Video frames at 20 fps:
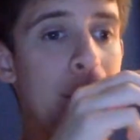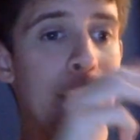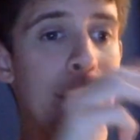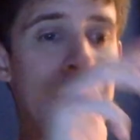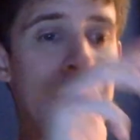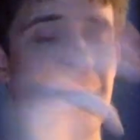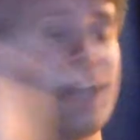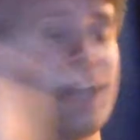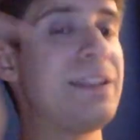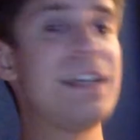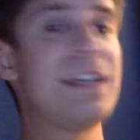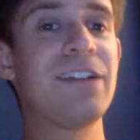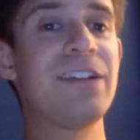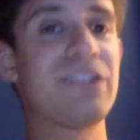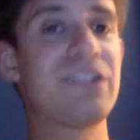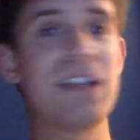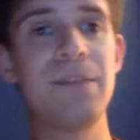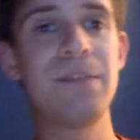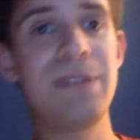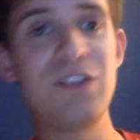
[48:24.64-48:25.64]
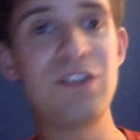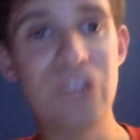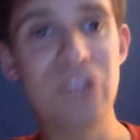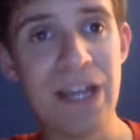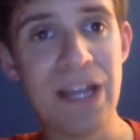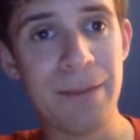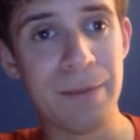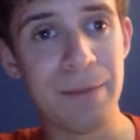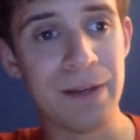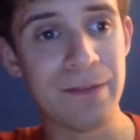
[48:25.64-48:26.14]
I think it's going to be
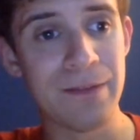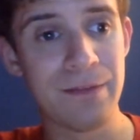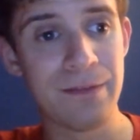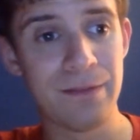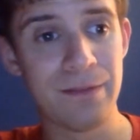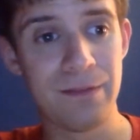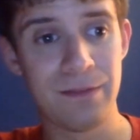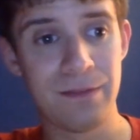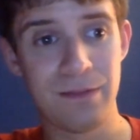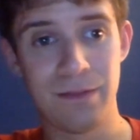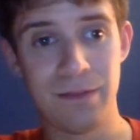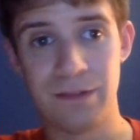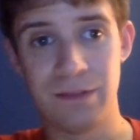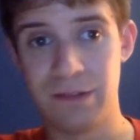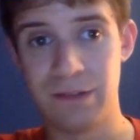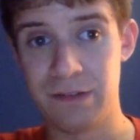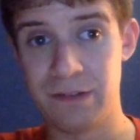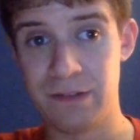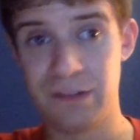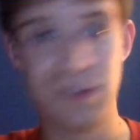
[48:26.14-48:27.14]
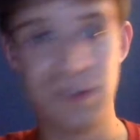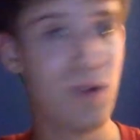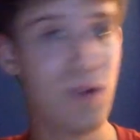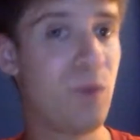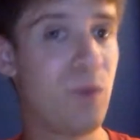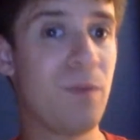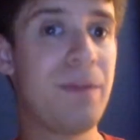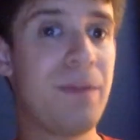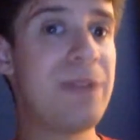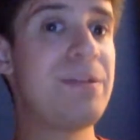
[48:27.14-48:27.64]
Ciampa. So
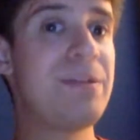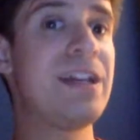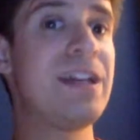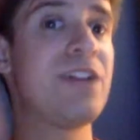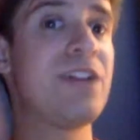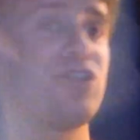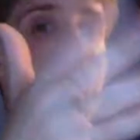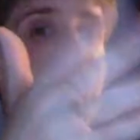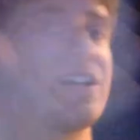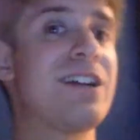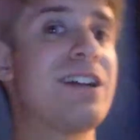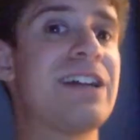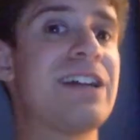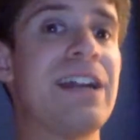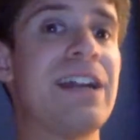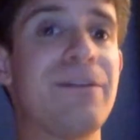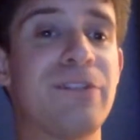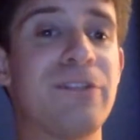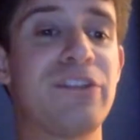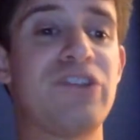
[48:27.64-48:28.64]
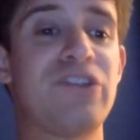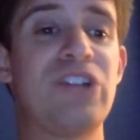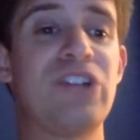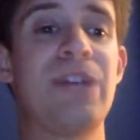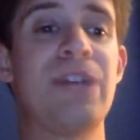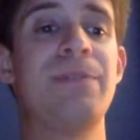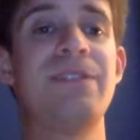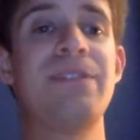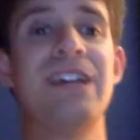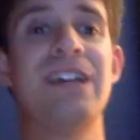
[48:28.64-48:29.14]
we'll maybe get Johnny Gargano versus
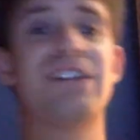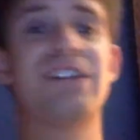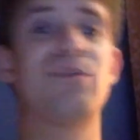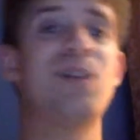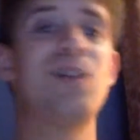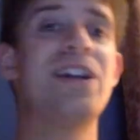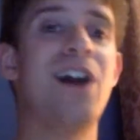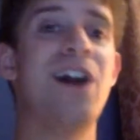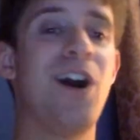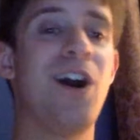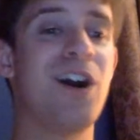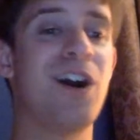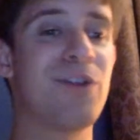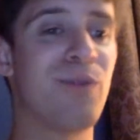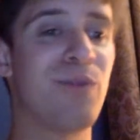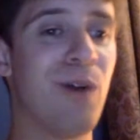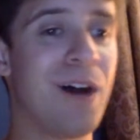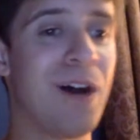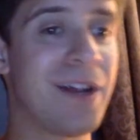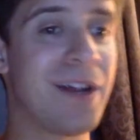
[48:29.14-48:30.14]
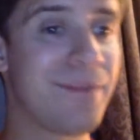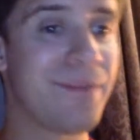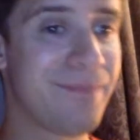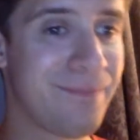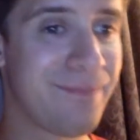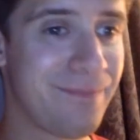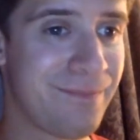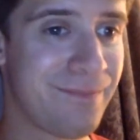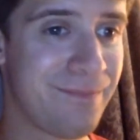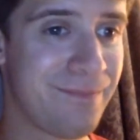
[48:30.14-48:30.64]
Ciampa next week on Raw.
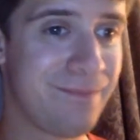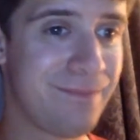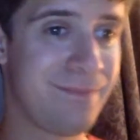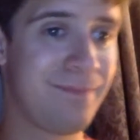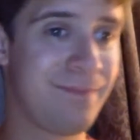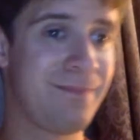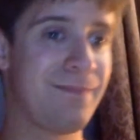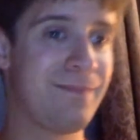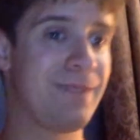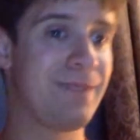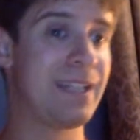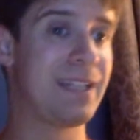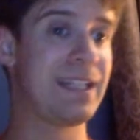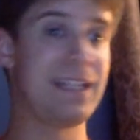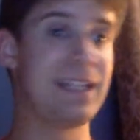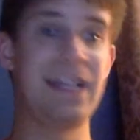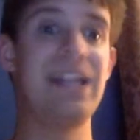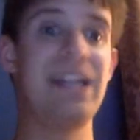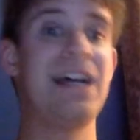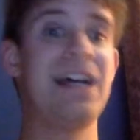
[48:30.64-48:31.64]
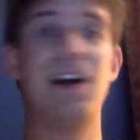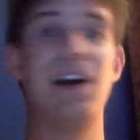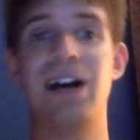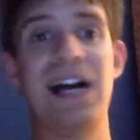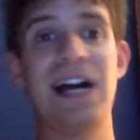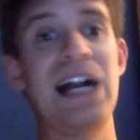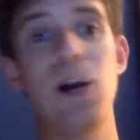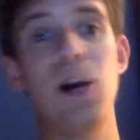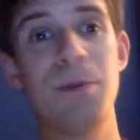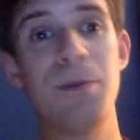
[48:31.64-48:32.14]
And I
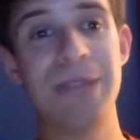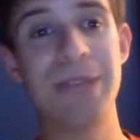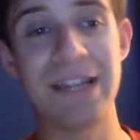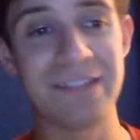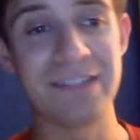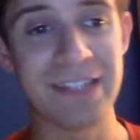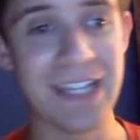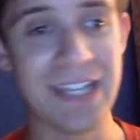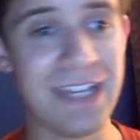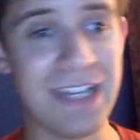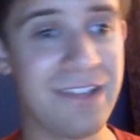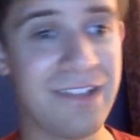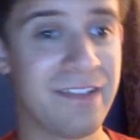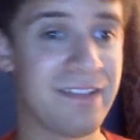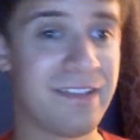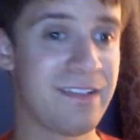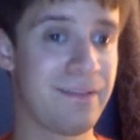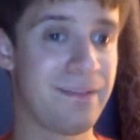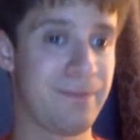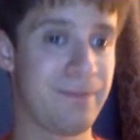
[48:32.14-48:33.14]
hope that's the case.